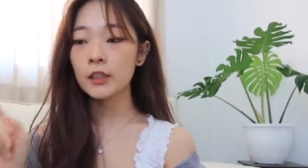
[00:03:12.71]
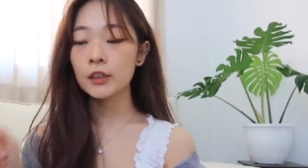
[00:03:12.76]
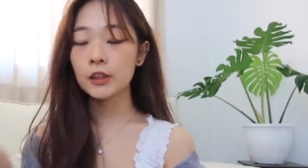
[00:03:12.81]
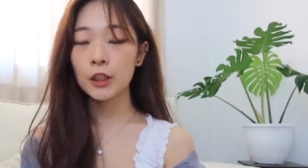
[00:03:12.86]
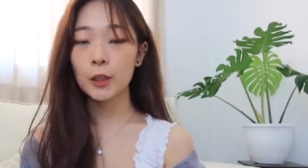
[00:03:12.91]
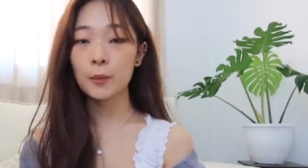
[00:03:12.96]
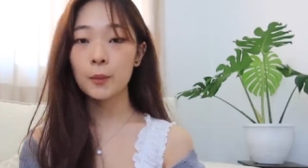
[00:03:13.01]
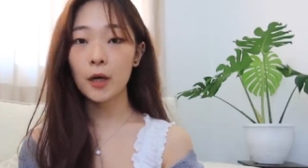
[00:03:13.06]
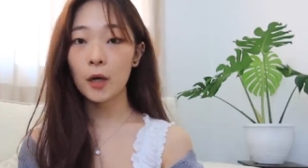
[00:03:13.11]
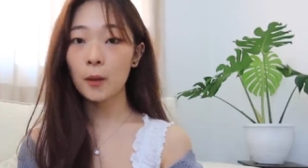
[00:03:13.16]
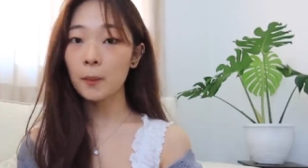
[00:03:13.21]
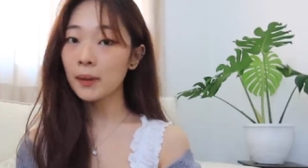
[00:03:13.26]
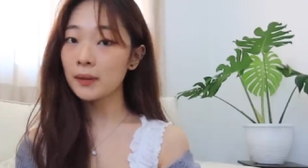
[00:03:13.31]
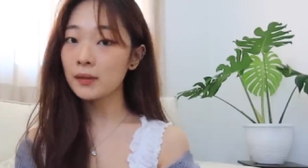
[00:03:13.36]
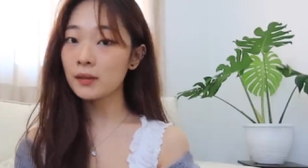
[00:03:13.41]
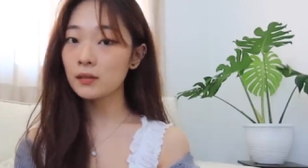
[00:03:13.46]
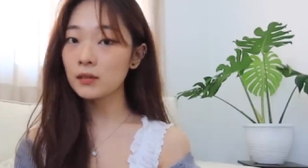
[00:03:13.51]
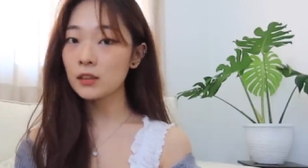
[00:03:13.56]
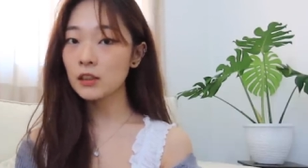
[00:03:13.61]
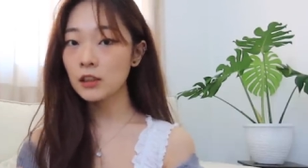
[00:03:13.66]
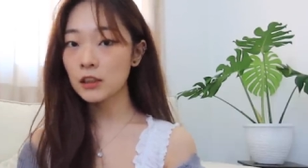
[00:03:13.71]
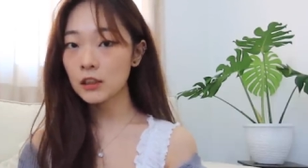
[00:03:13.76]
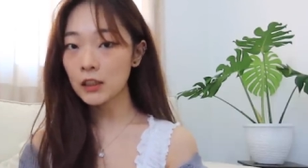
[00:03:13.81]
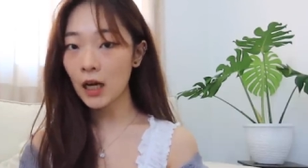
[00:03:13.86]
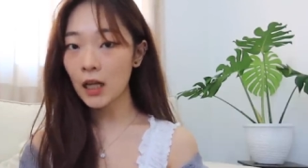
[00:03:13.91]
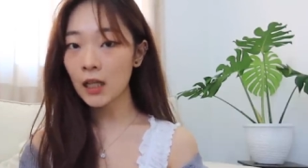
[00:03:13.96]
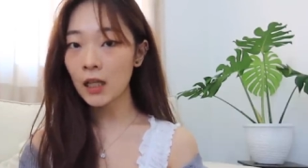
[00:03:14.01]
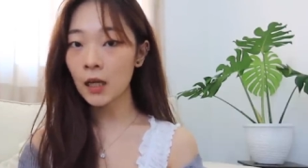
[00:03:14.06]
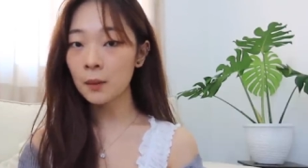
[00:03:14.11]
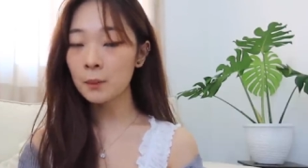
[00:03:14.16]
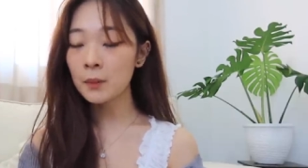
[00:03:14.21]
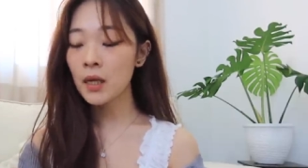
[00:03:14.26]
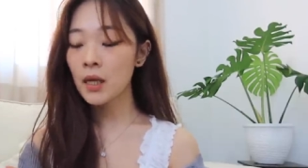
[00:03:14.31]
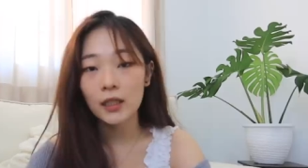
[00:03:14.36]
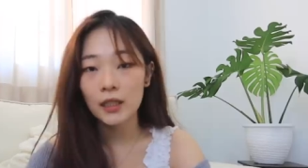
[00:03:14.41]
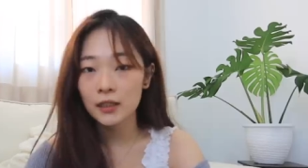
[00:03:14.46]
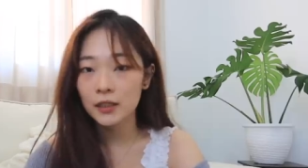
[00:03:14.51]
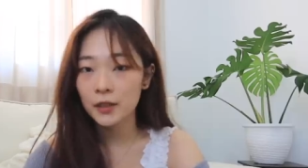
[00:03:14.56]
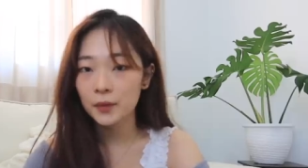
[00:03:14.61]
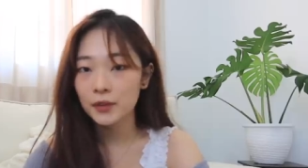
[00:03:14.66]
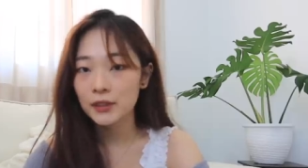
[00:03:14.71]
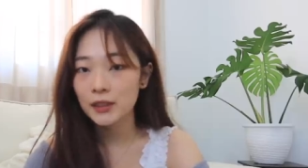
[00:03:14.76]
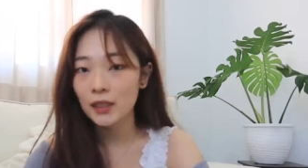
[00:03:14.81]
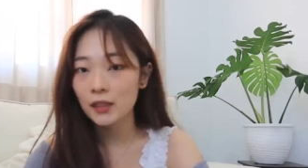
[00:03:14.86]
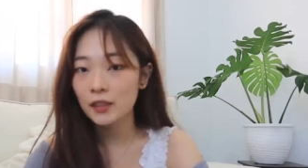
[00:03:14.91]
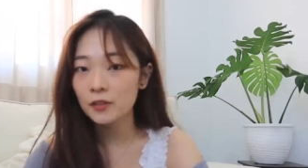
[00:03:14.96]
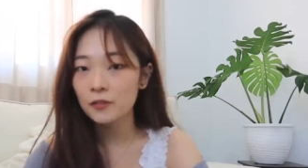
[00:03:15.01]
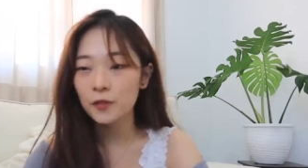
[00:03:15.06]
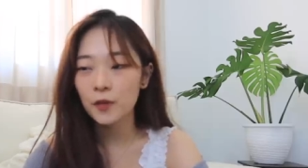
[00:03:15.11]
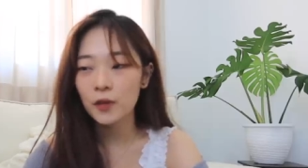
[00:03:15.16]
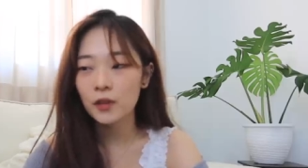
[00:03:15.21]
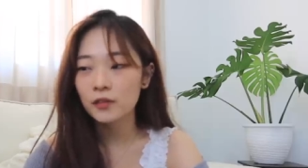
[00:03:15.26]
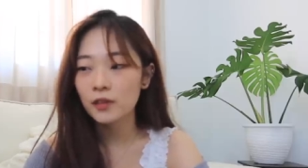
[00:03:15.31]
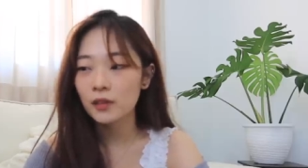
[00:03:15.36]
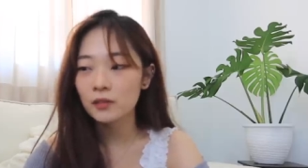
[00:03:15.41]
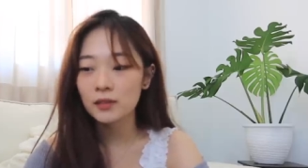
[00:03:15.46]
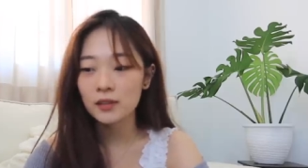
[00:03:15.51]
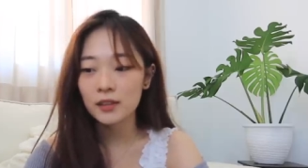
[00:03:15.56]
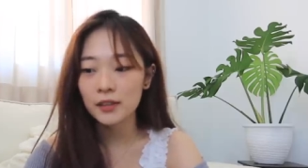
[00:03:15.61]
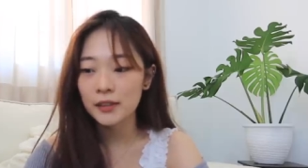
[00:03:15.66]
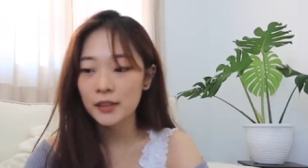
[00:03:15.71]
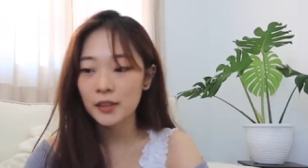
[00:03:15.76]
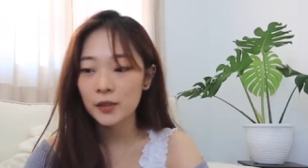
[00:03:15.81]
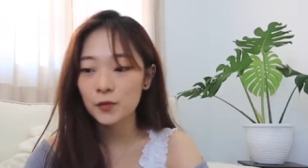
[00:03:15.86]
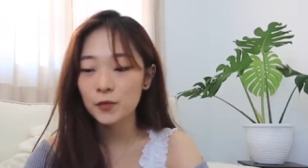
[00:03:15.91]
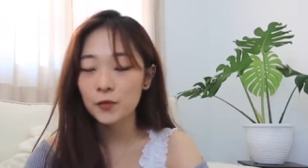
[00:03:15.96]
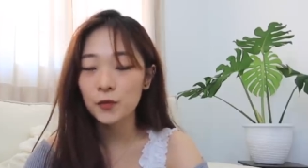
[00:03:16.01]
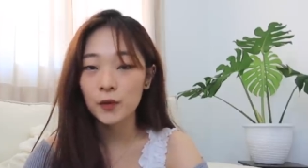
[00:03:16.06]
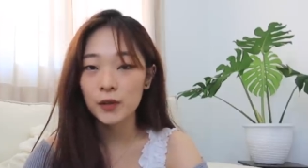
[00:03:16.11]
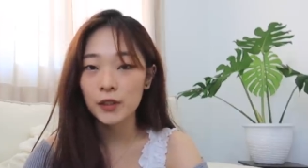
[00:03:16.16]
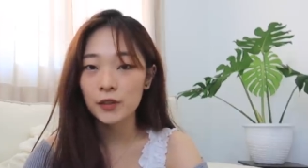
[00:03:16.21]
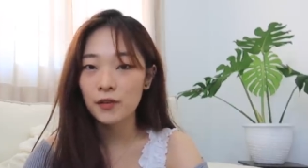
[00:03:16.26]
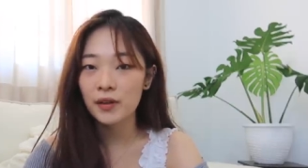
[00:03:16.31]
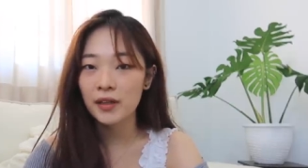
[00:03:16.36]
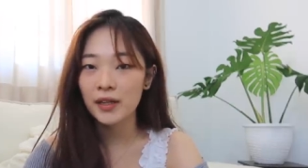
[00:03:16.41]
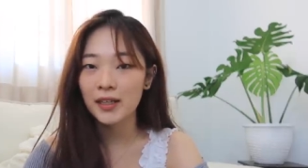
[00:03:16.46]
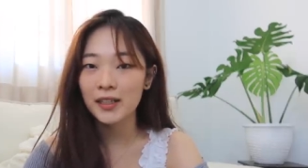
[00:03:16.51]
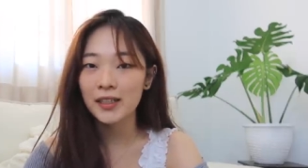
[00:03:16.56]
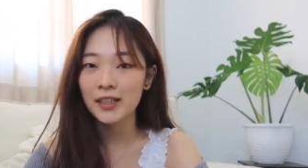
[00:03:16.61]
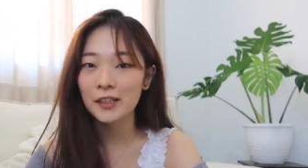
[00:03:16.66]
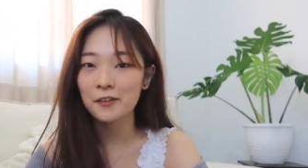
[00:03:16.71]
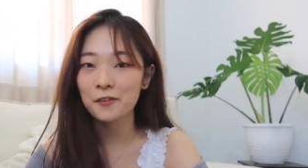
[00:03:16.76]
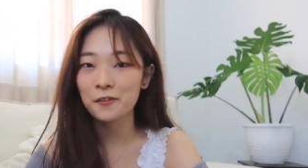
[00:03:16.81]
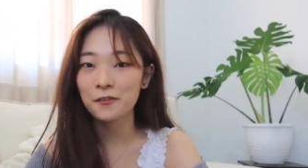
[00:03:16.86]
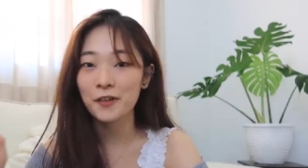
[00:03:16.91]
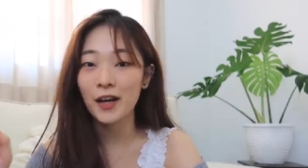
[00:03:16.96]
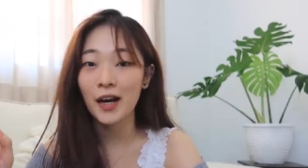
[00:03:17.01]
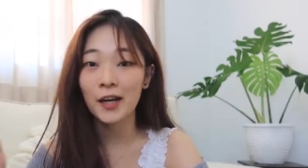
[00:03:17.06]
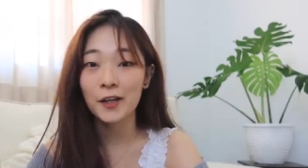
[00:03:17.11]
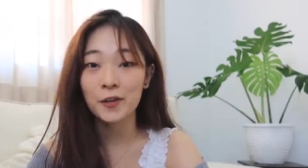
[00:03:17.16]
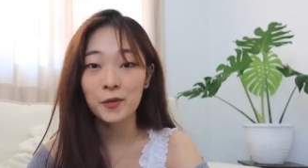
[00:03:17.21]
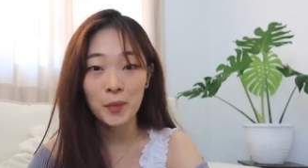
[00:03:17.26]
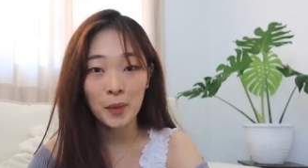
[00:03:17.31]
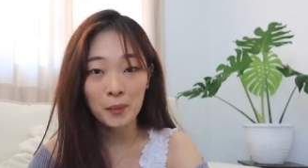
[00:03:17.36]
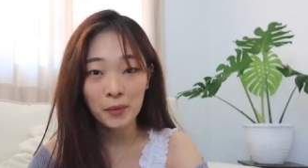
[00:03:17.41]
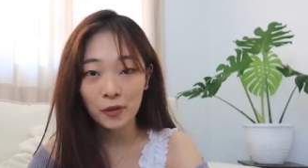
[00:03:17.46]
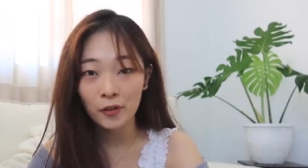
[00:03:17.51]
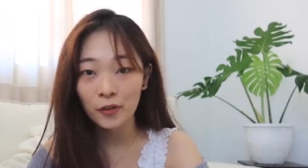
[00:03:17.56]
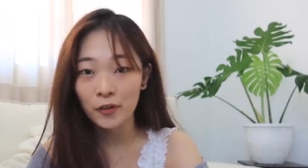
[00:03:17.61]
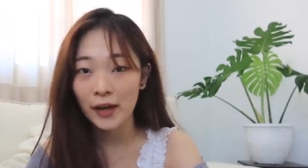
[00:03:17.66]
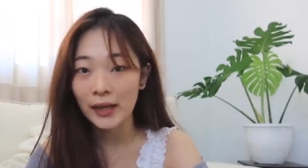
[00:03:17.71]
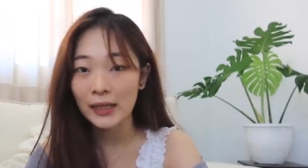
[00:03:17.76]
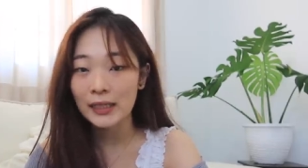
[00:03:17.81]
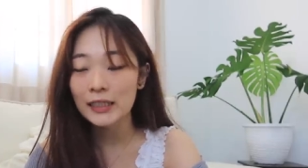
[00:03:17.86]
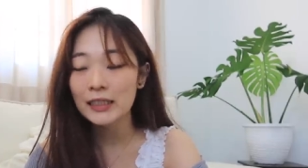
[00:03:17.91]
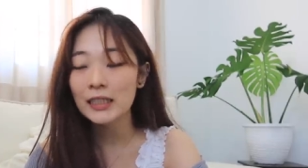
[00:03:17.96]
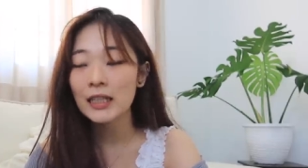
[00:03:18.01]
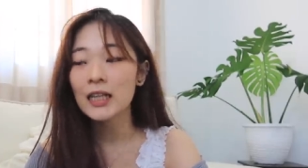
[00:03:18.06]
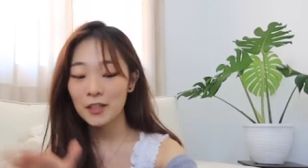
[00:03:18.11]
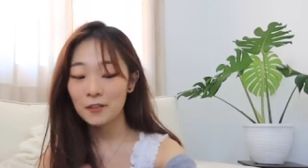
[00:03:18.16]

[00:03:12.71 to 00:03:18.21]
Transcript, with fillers: JBR Bundle in Shah Alam and they were selling for around 30 to 40 ringgit if I remember correctly.